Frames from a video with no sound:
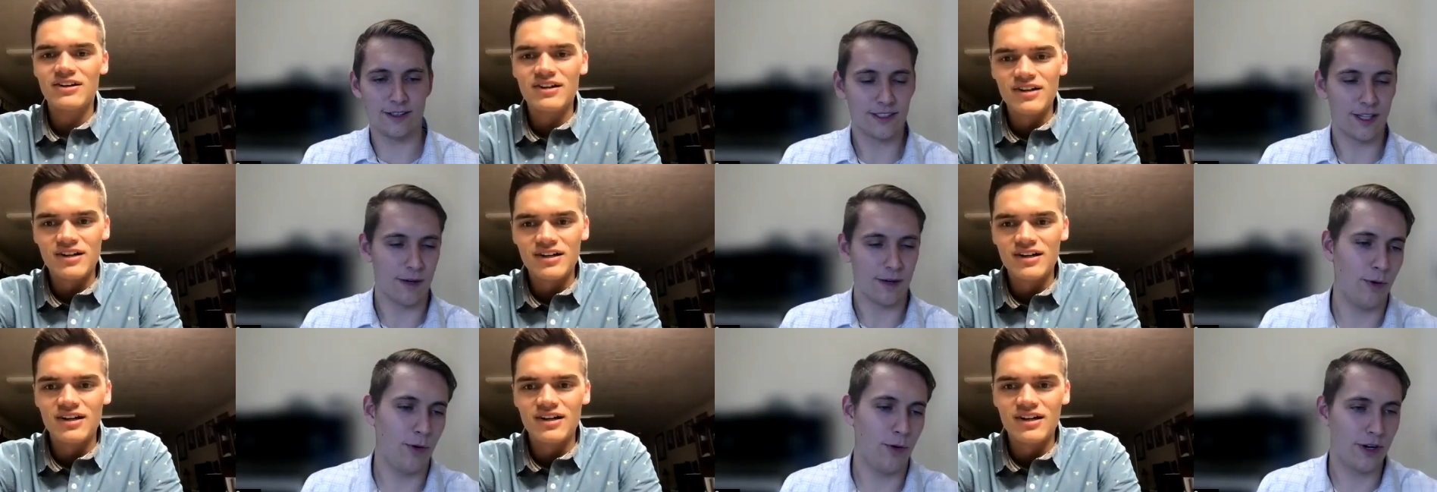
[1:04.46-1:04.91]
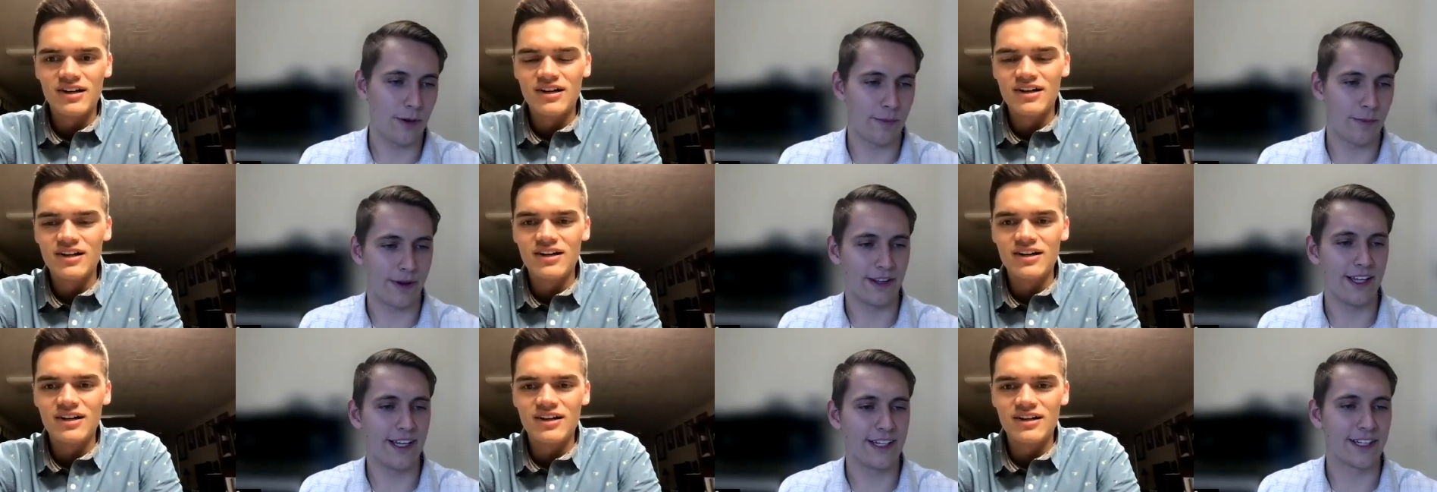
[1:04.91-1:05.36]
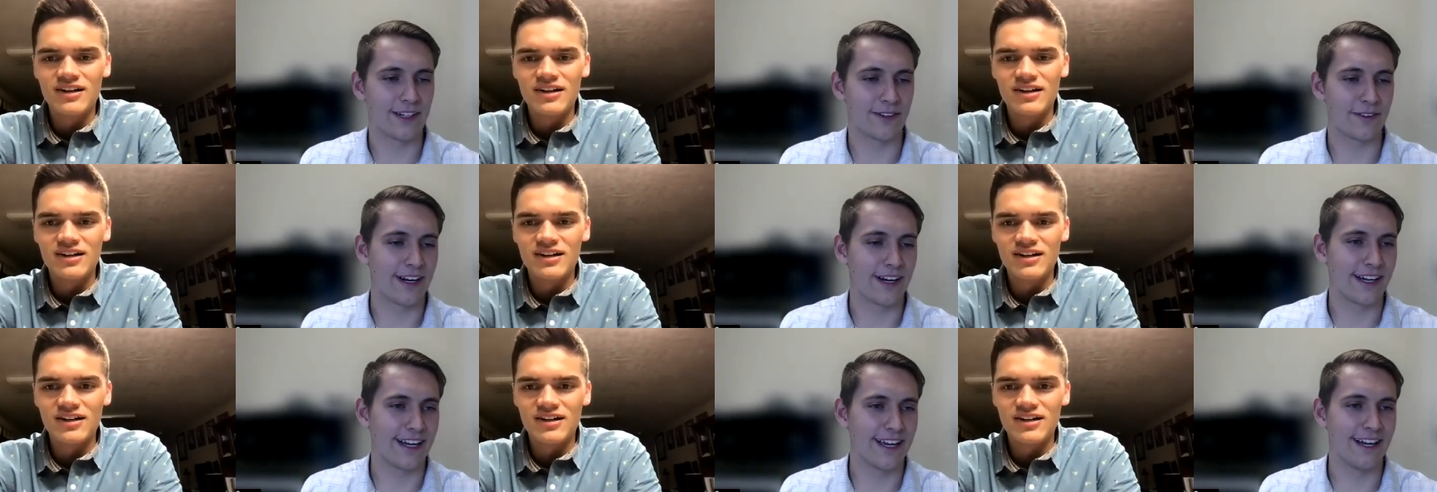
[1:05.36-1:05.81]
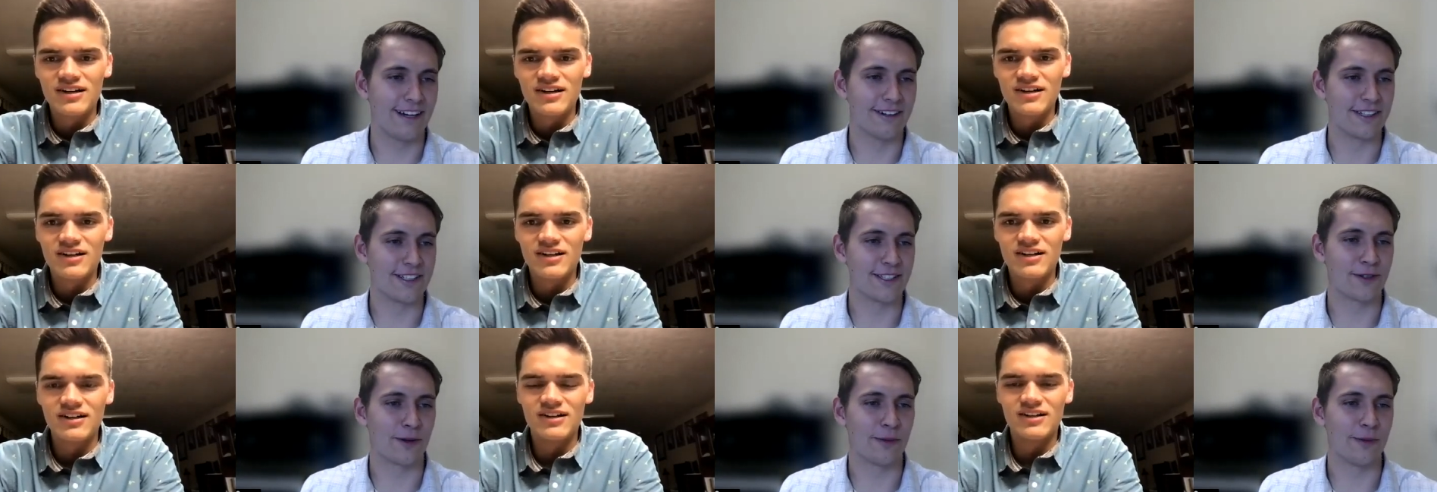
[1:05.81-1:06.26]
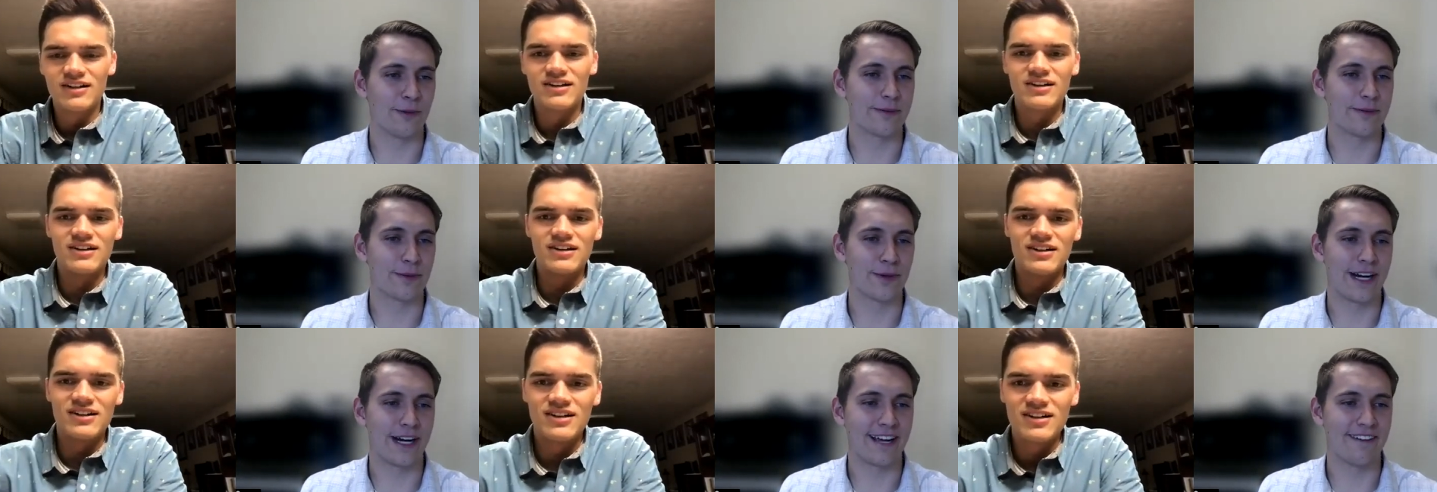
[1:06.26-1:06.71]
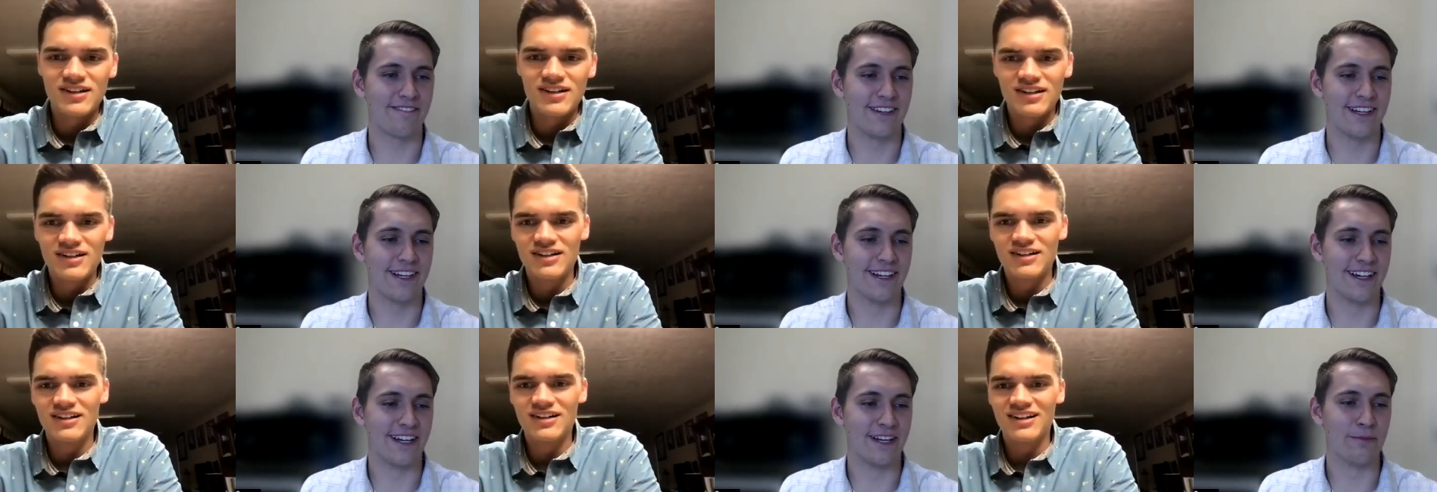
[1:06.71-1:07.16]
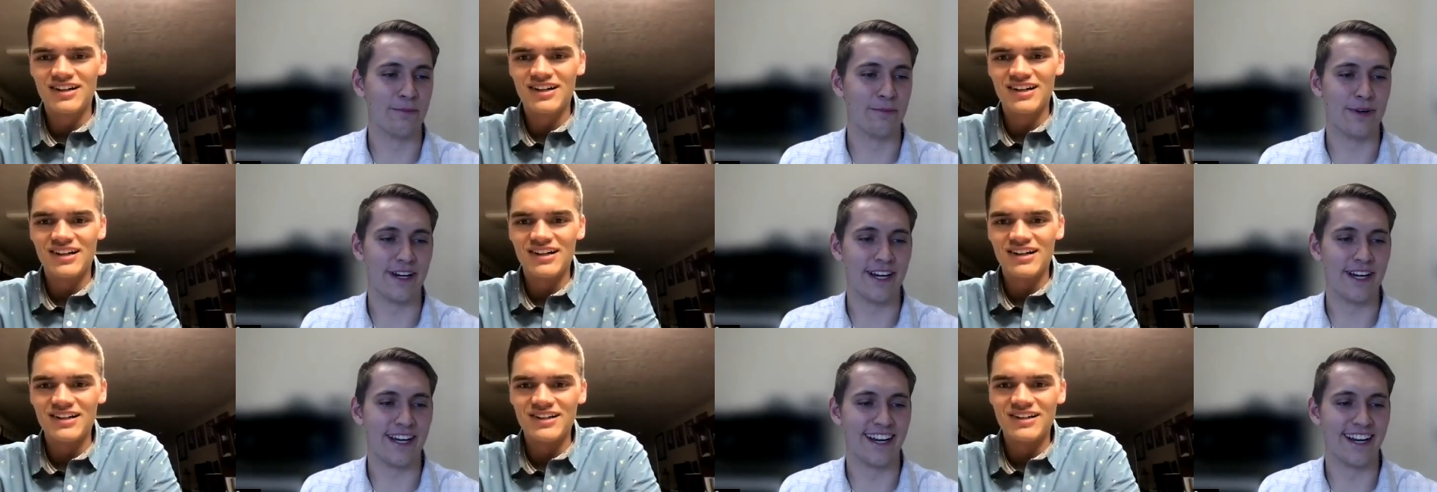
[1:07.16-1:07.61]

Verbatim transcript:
Speaker 1: I'm pulling out my LinkedIn right now just to remember what I've done. But